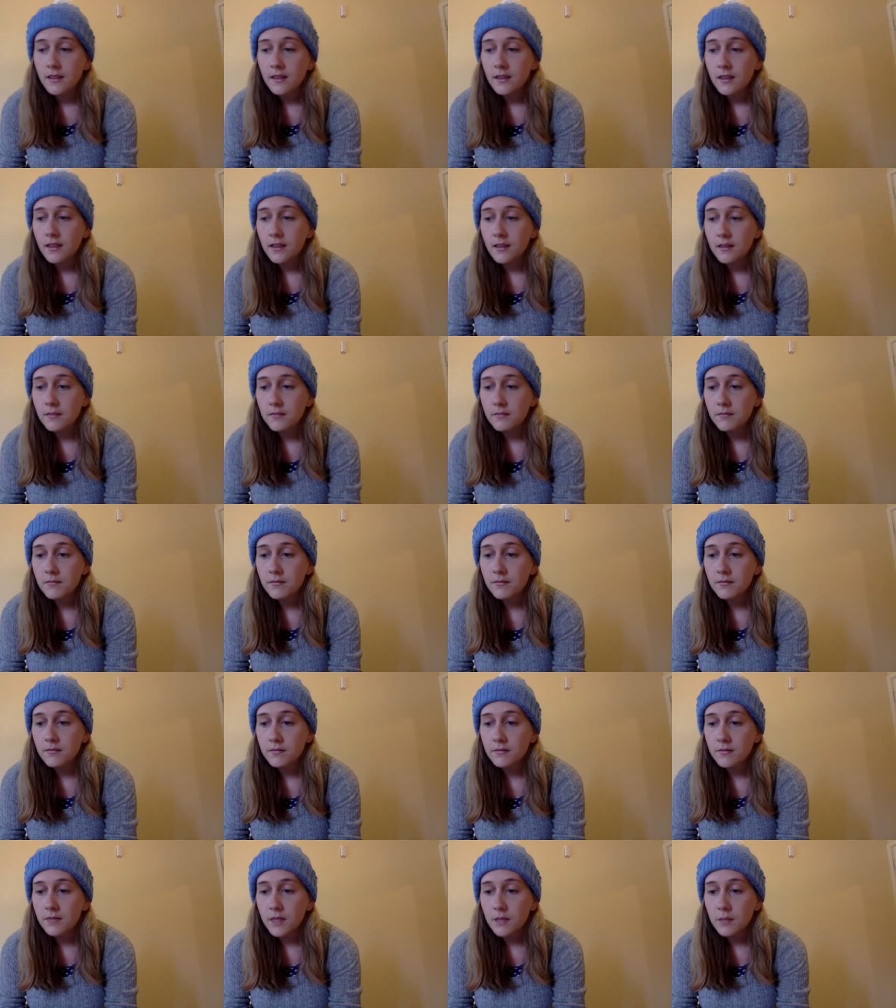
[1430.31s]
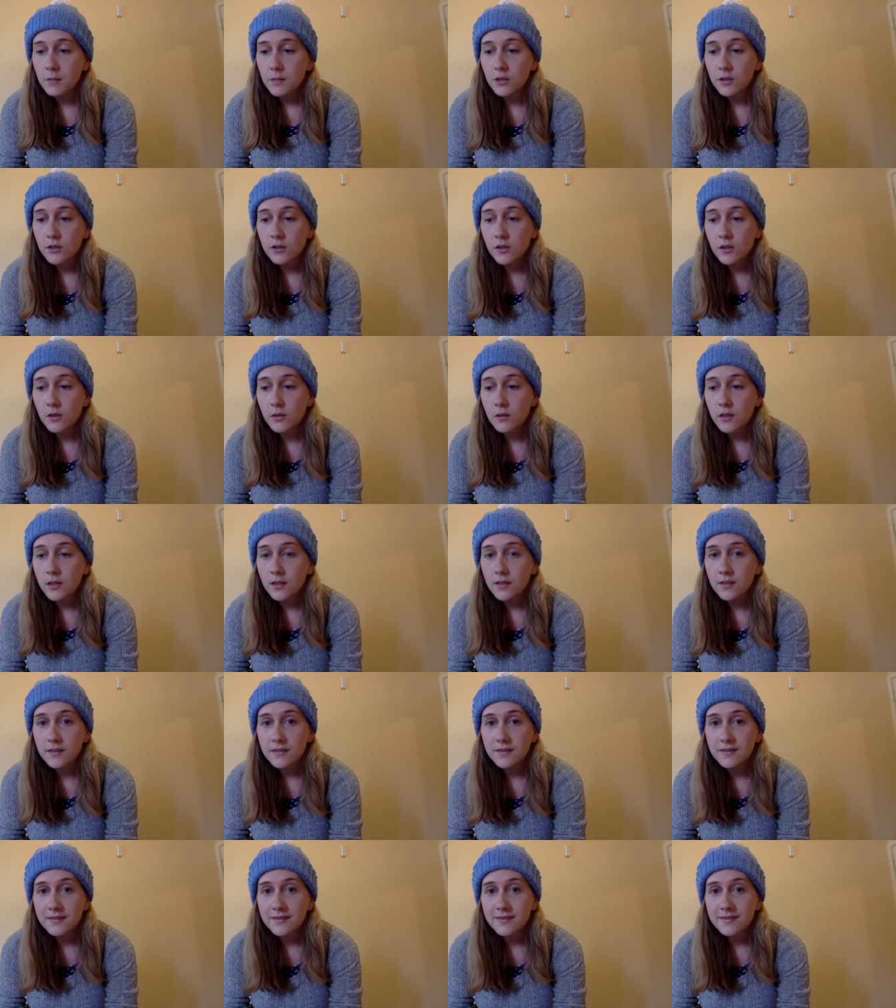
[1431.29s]
Um, I'm a sewer.
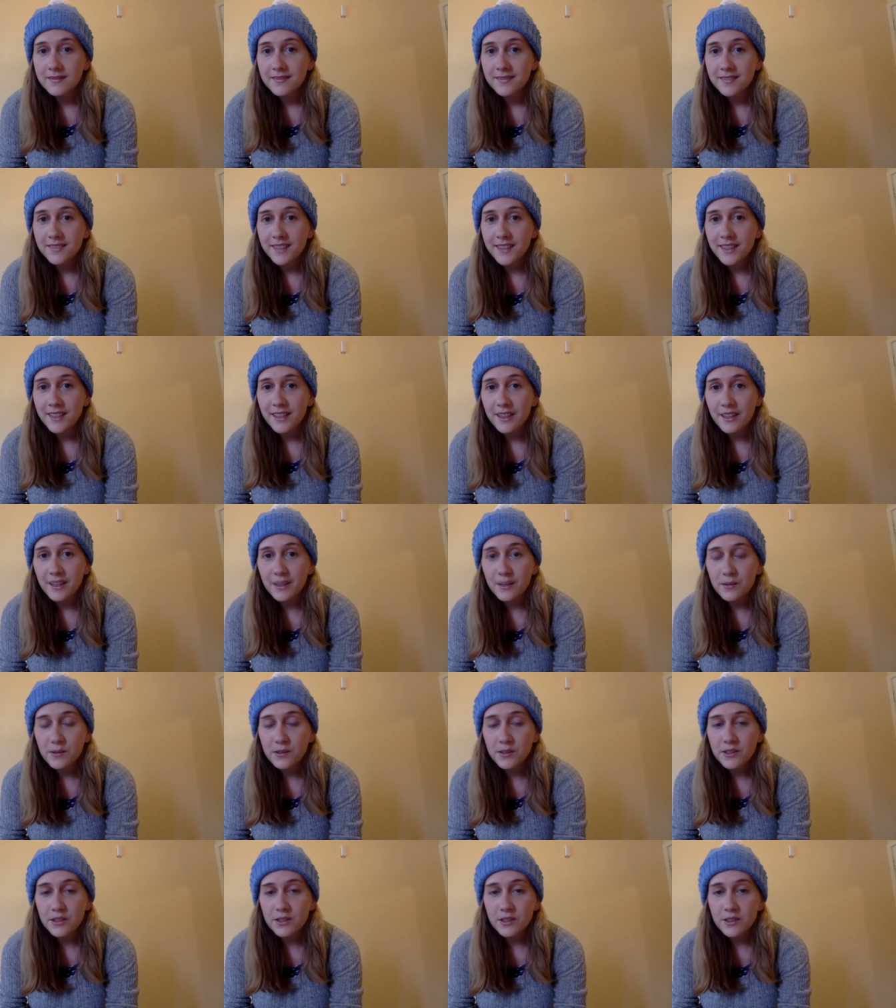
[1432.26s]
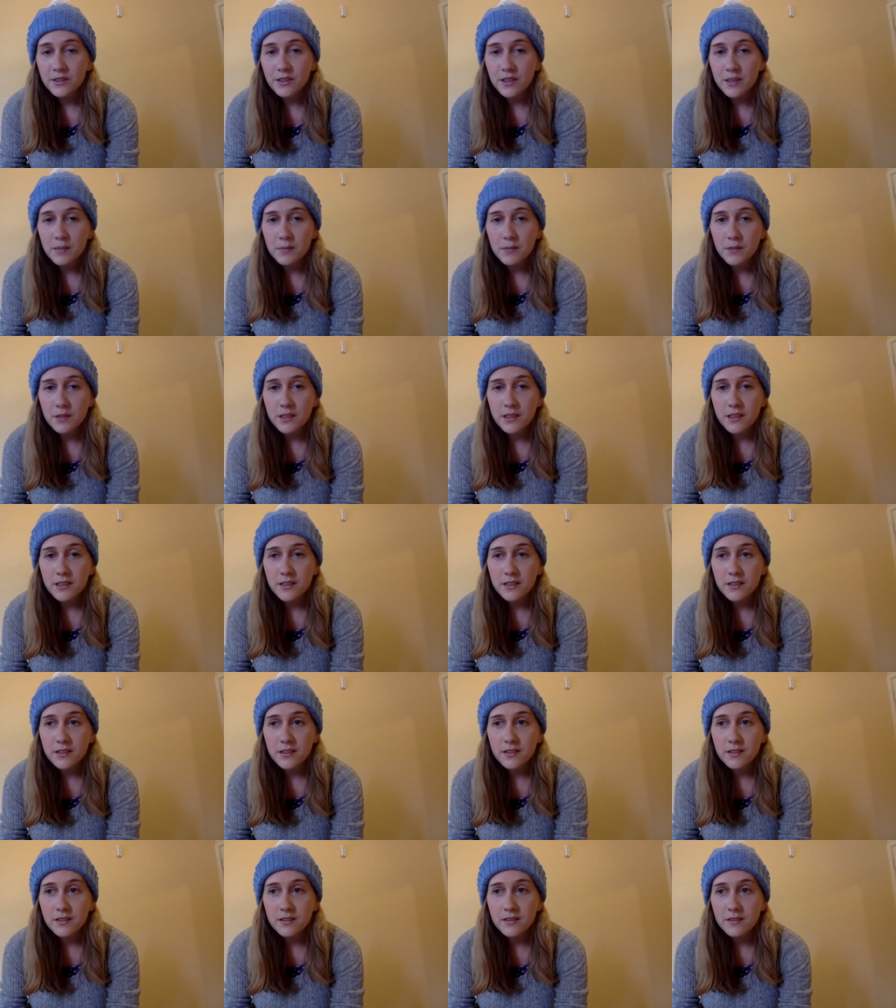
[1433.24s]
I, I watch the Great
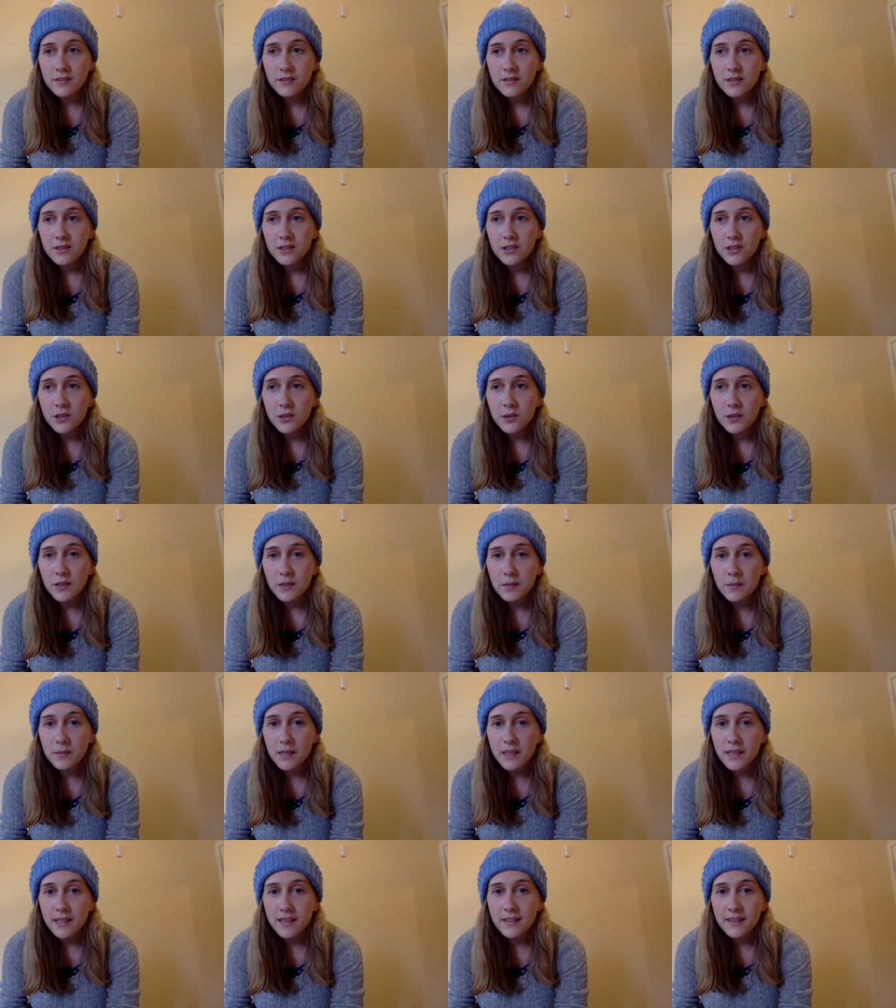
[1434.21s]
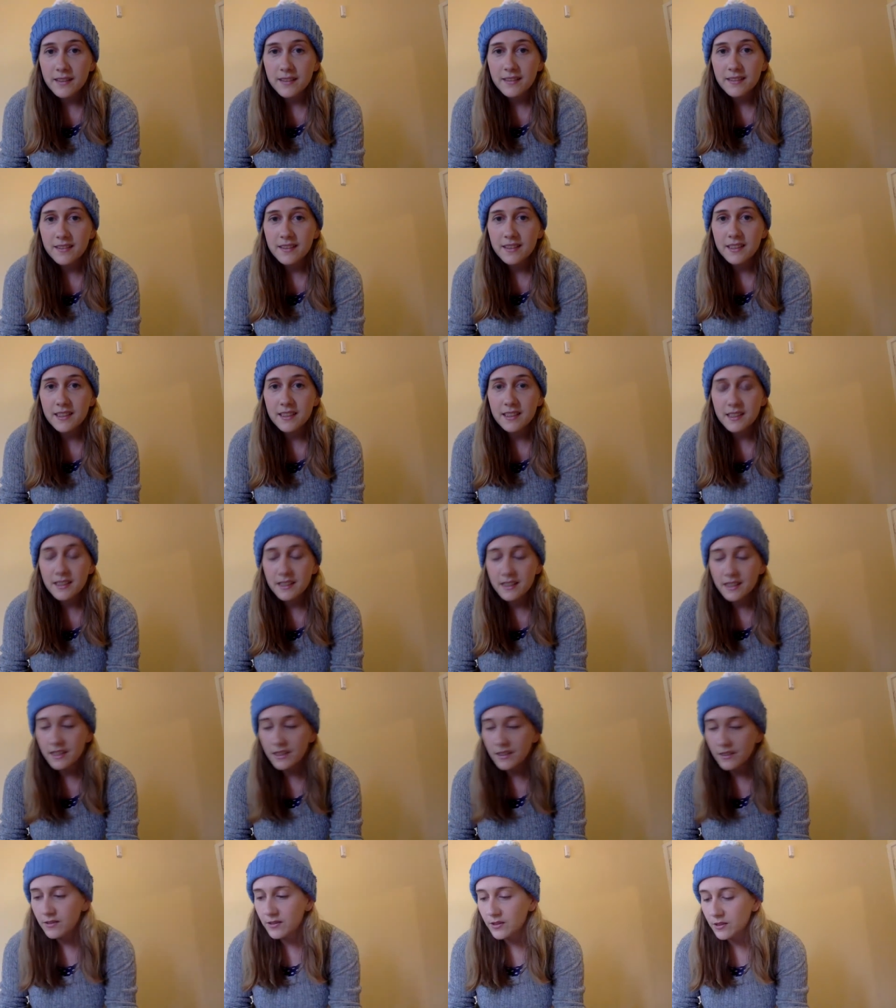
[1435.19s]
British Sewing Bee
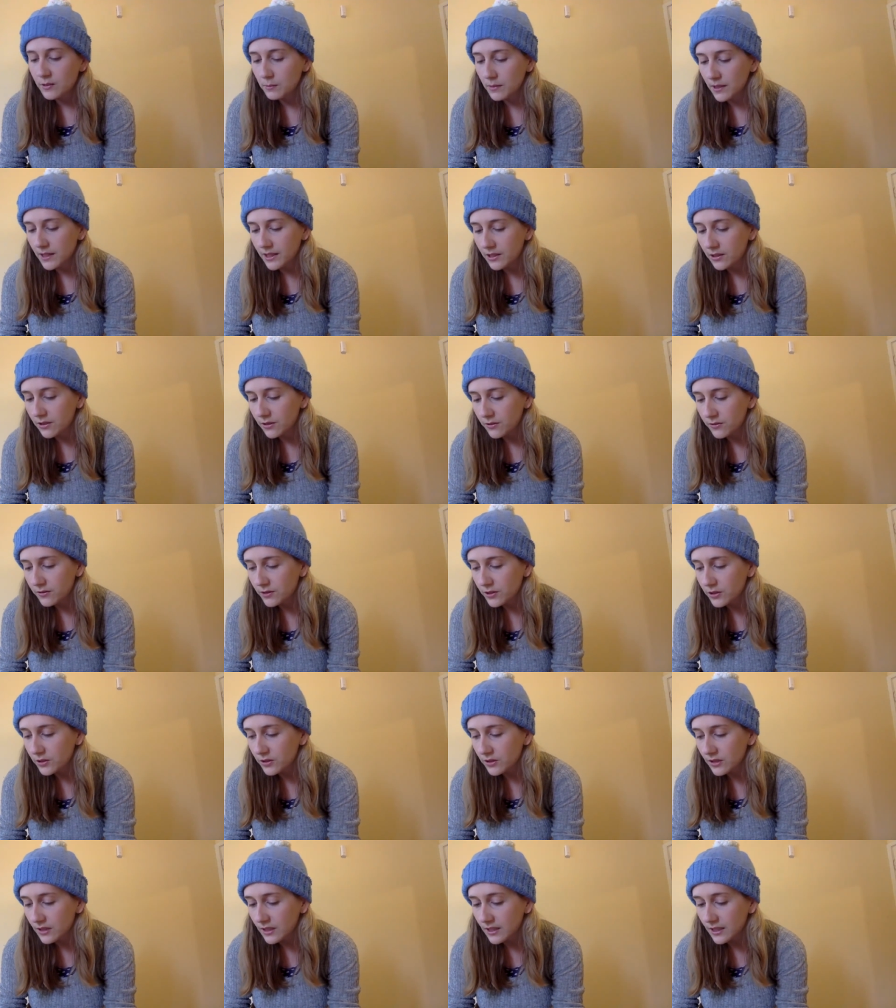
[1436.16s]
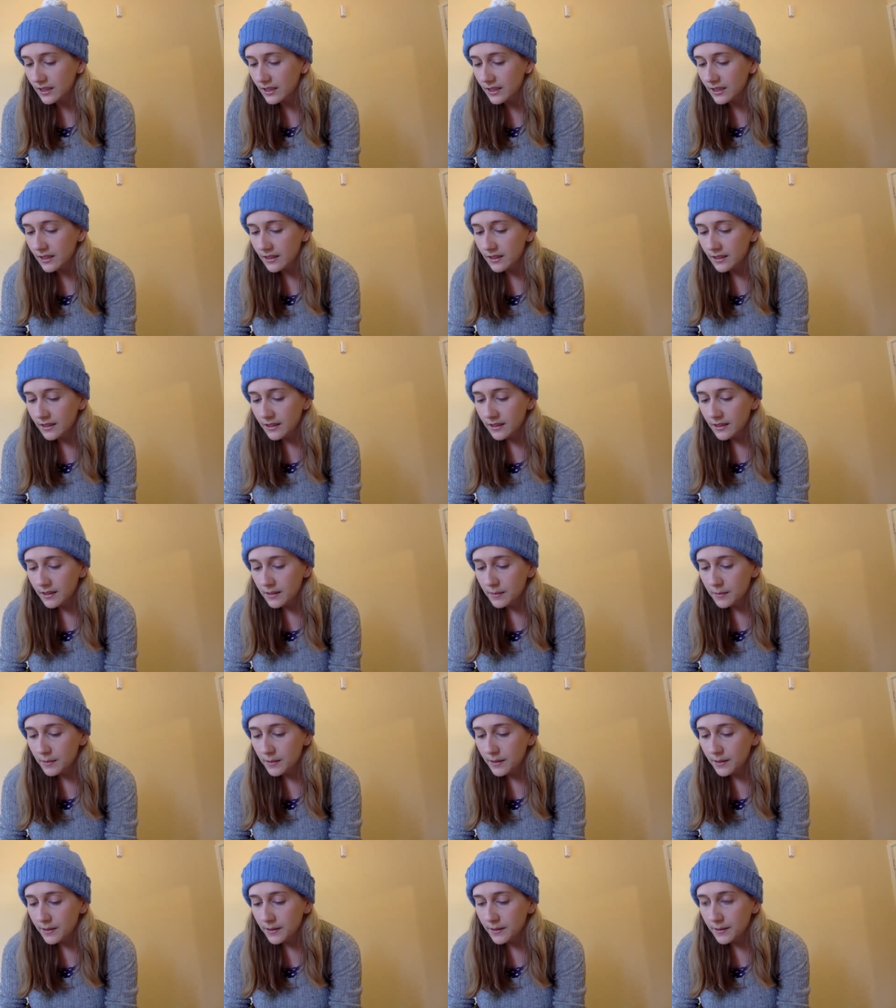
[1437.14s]
instead of the Bake Off usually.
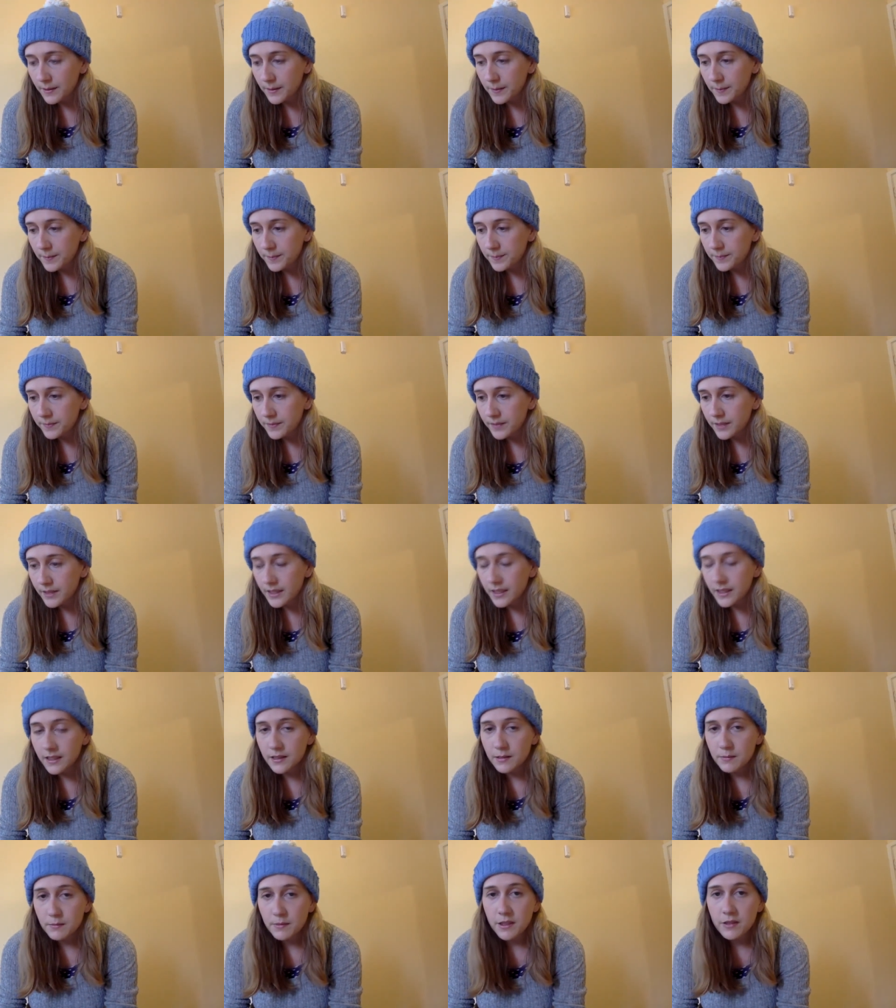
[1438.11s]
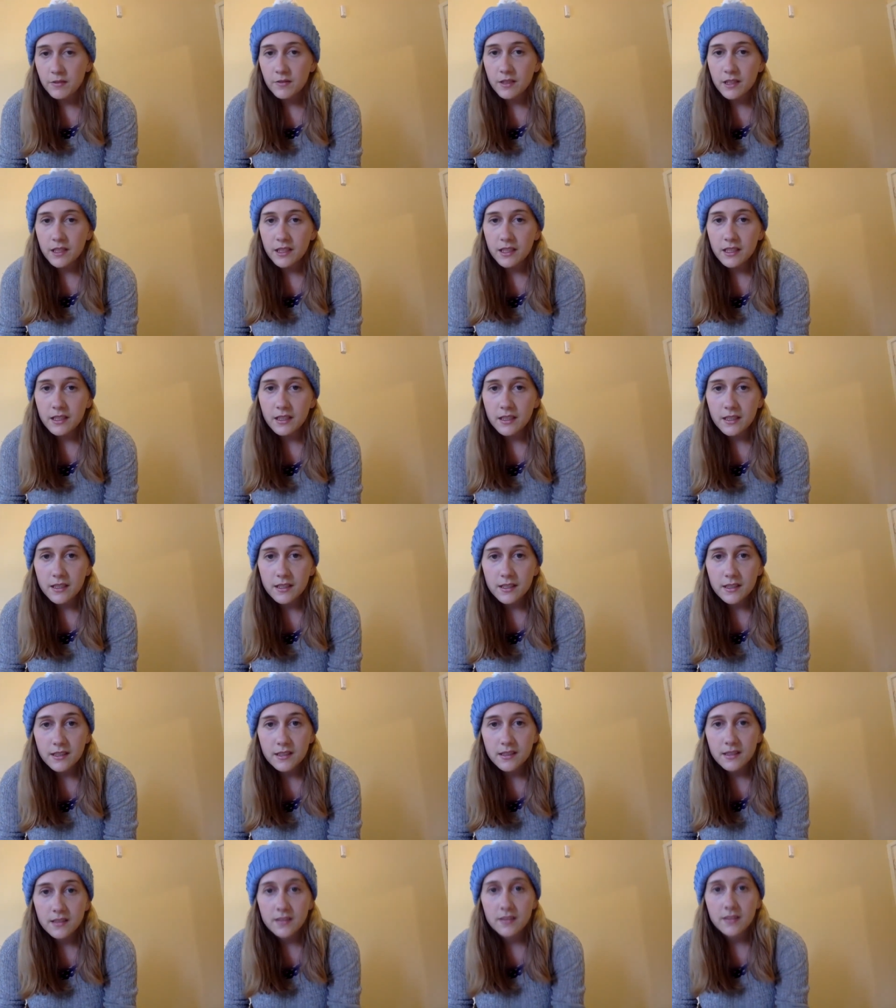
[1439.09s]
But um, yeah, it's been really nice
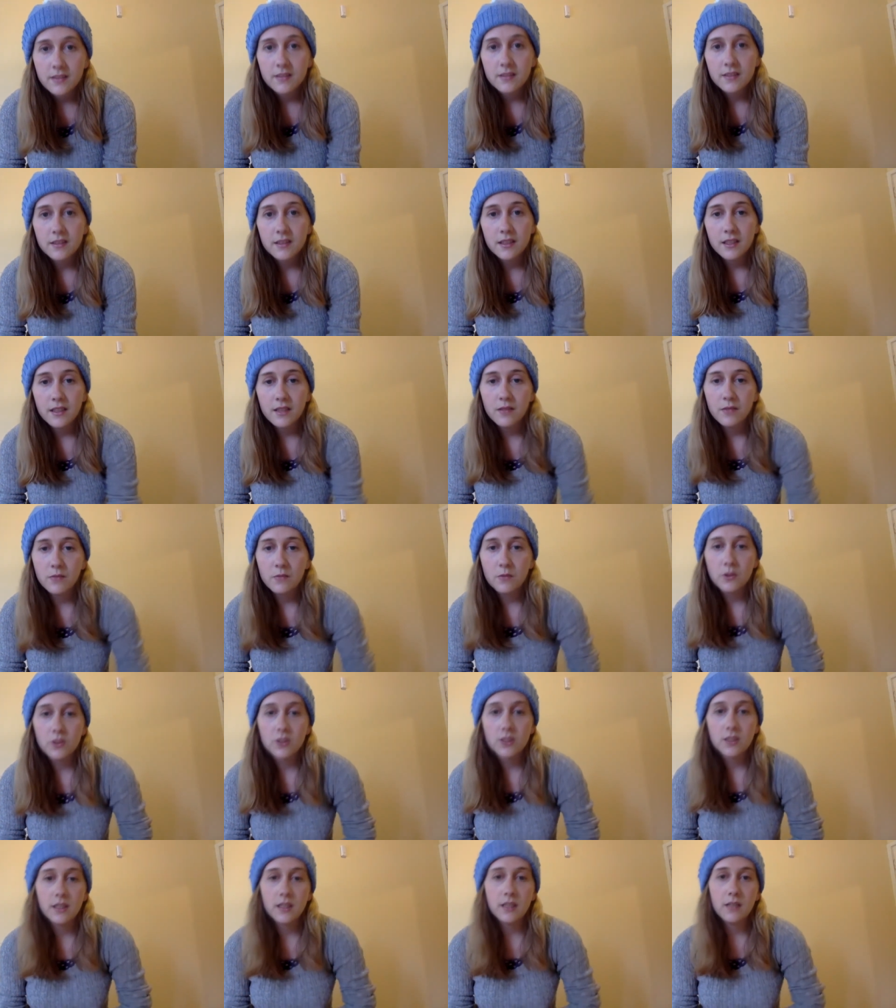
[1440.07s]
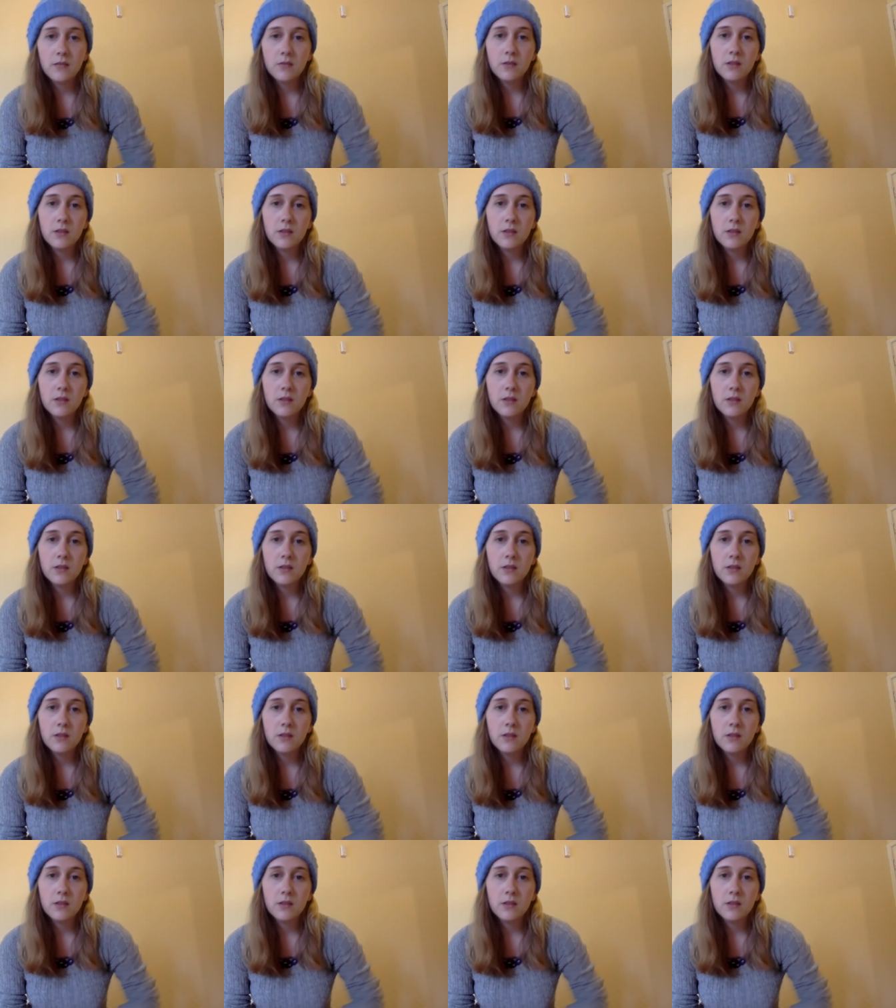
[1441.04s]
to sit and watch that